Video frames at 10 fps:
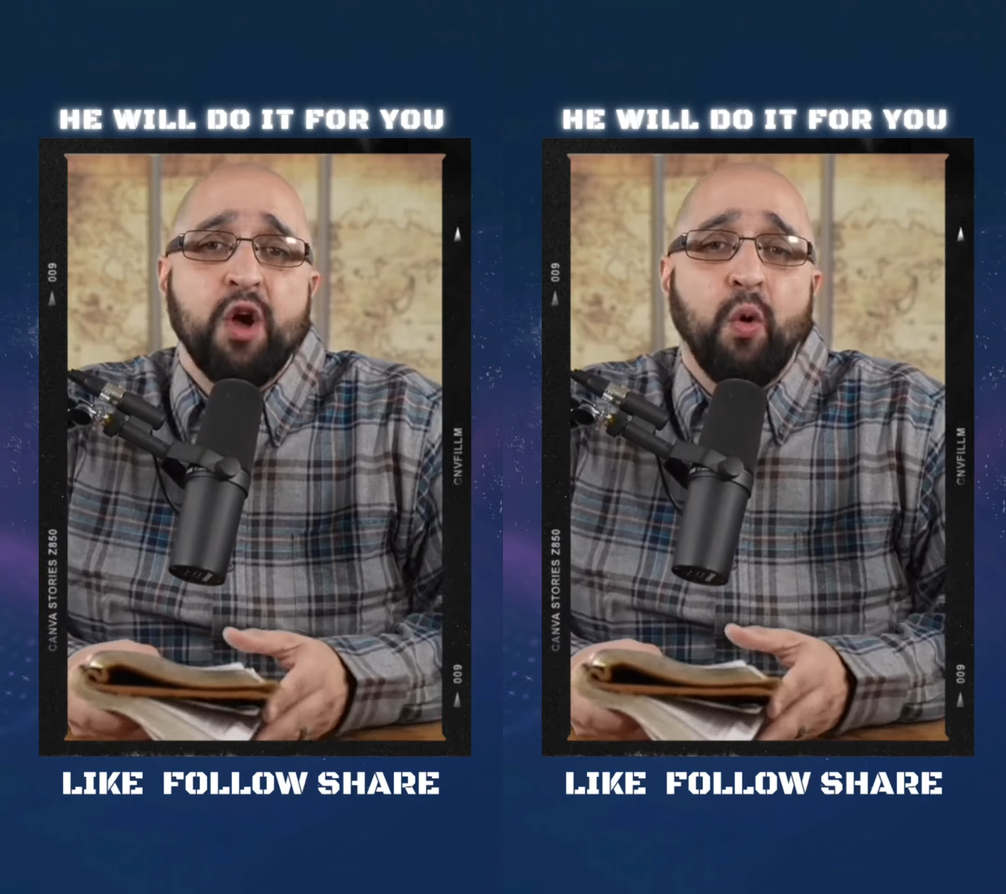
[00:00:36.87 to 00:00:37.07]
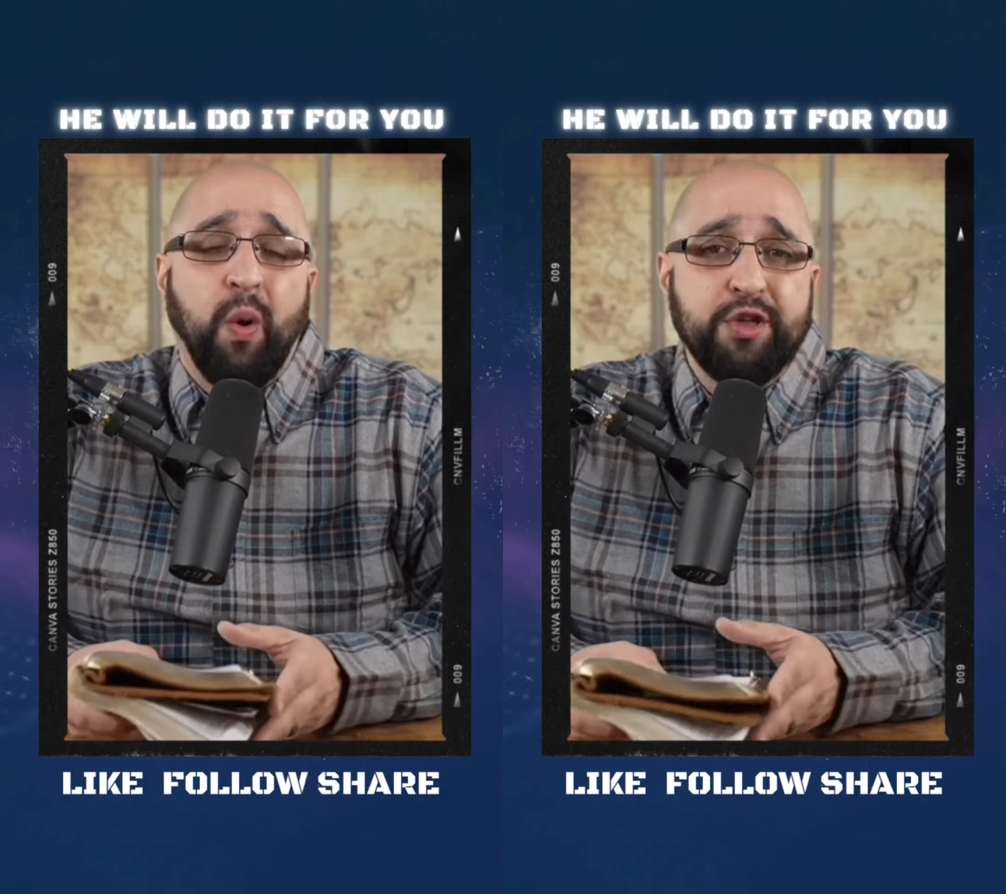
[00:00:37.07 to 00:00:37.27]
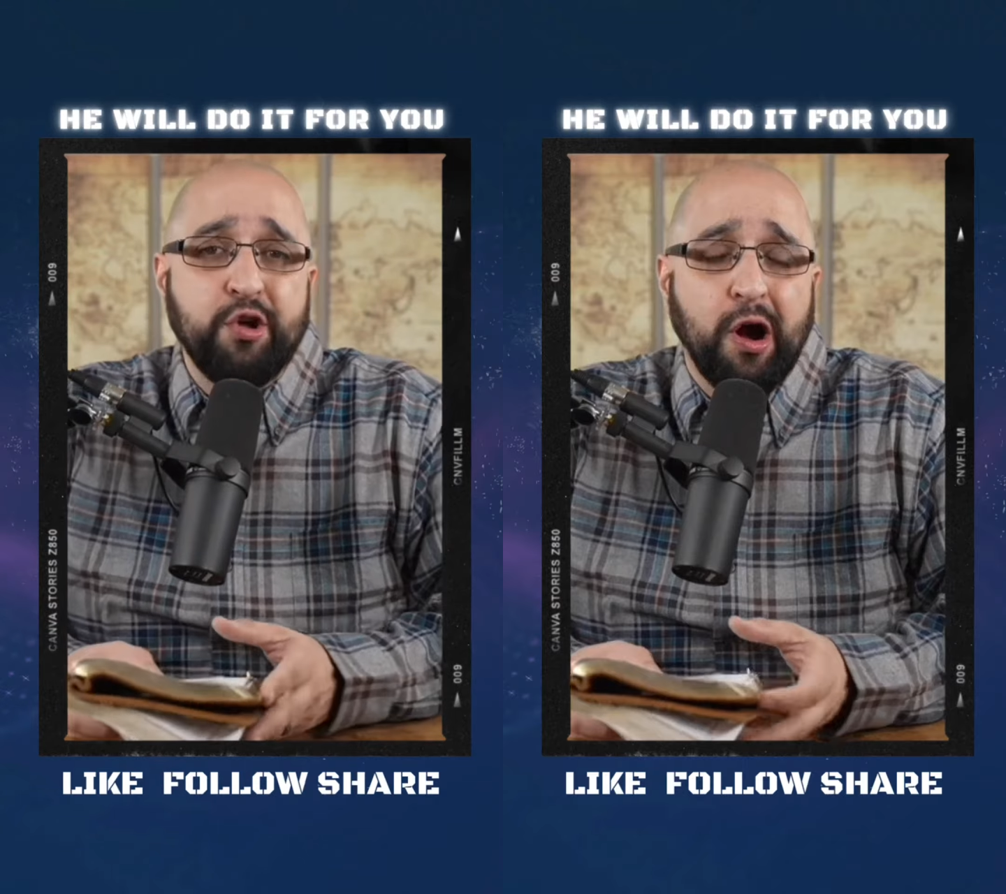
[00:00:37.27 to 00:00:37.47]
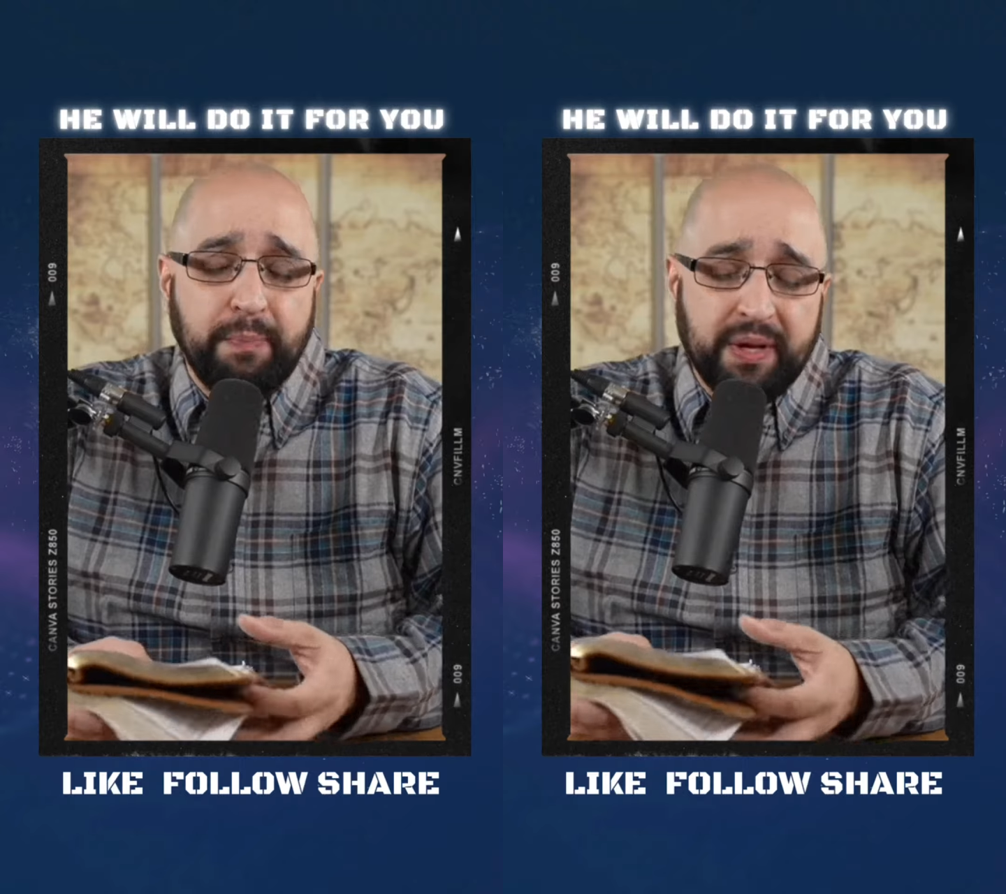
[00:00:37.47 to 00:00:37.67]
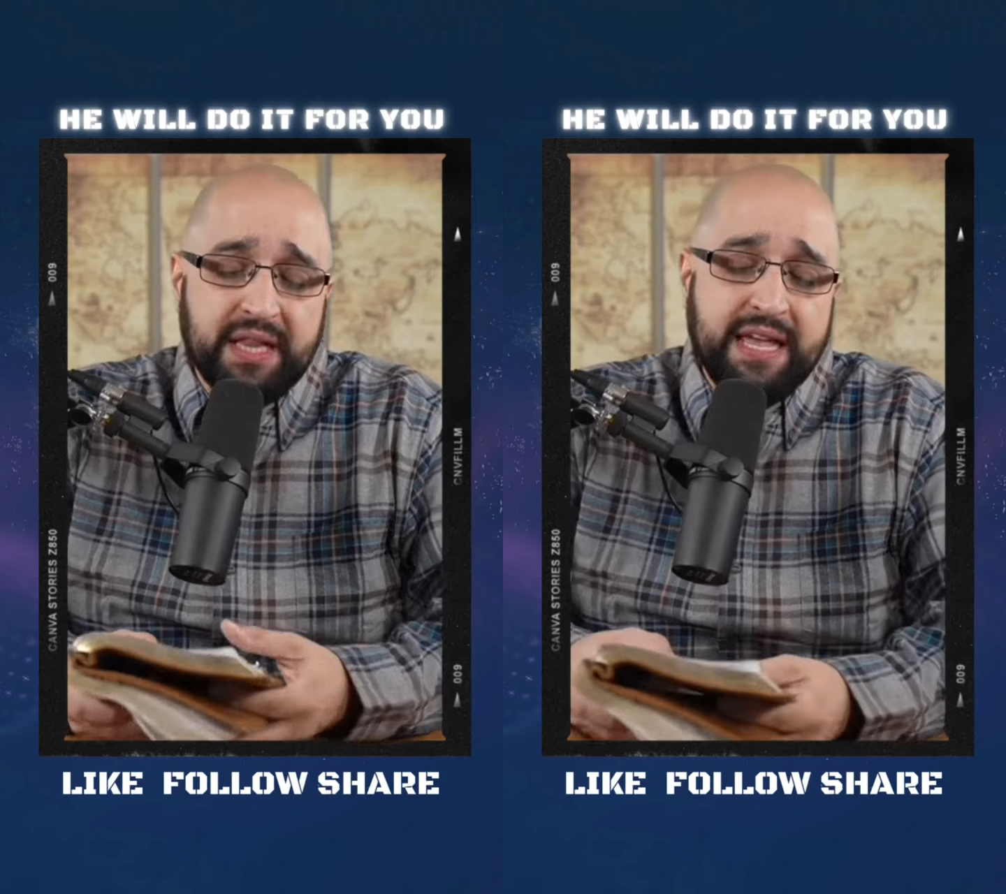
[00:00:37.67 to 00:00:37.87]
what you're
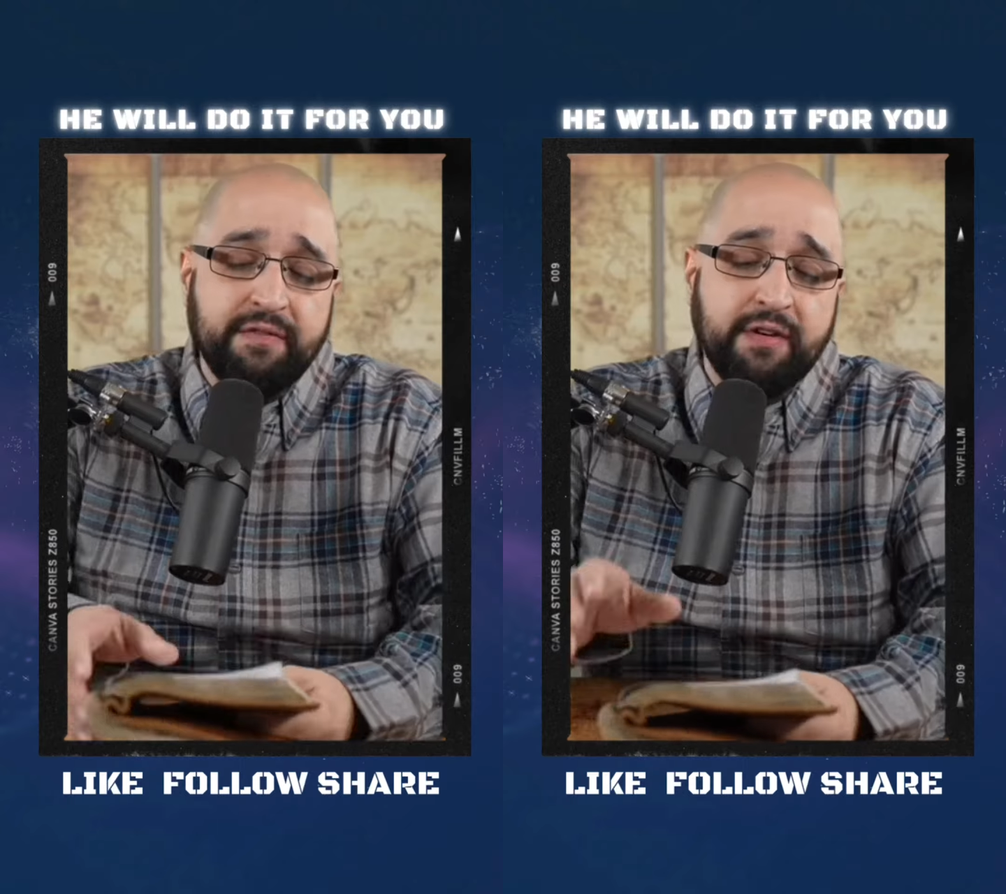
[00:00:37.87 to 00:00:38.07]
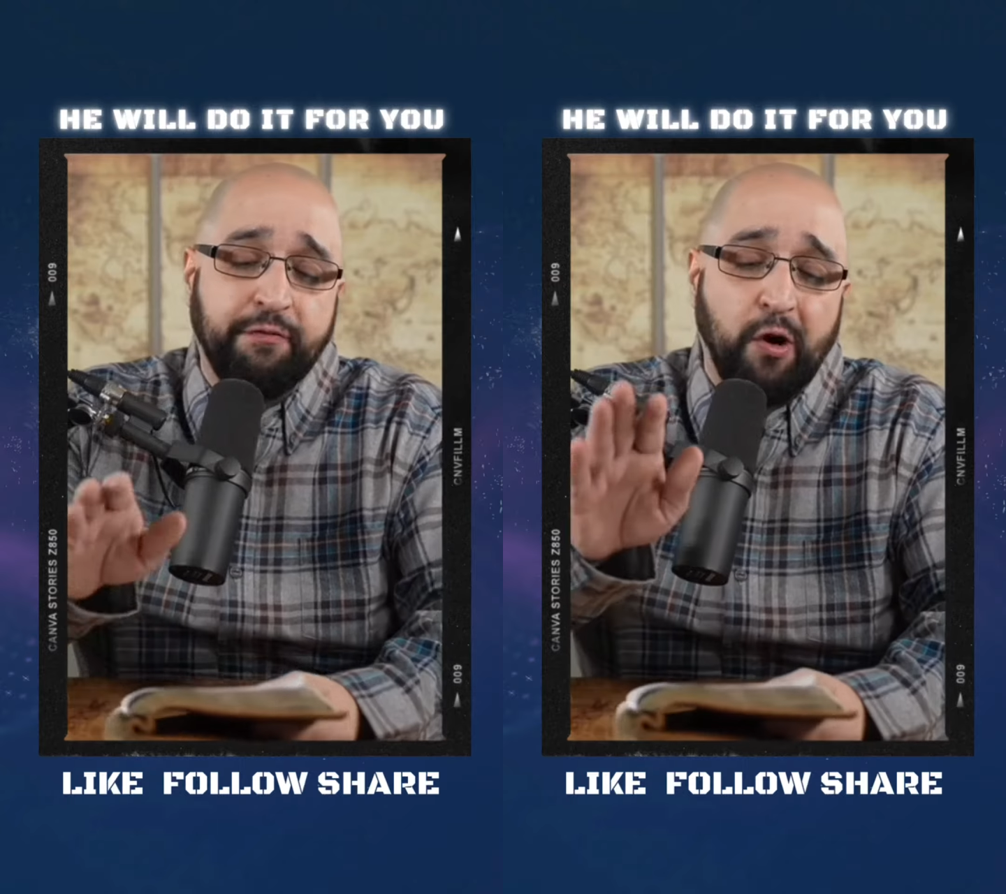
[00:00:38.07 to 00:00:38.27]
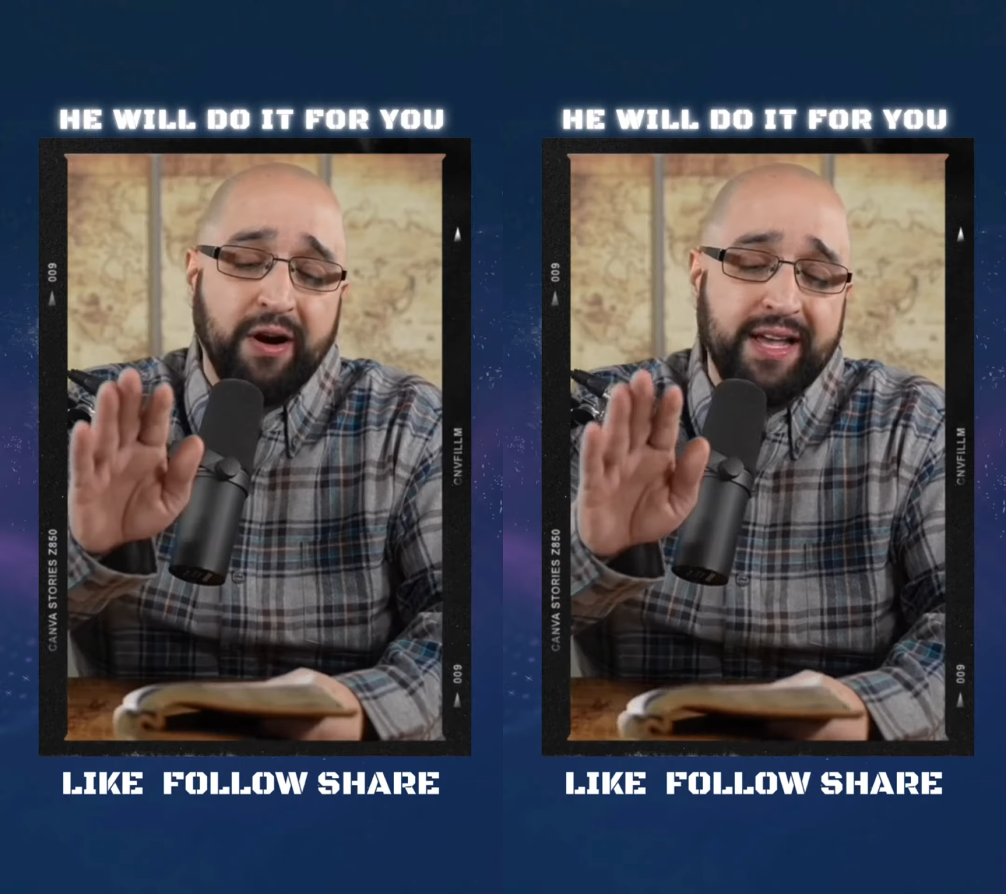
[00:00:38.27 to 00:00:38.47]
believing for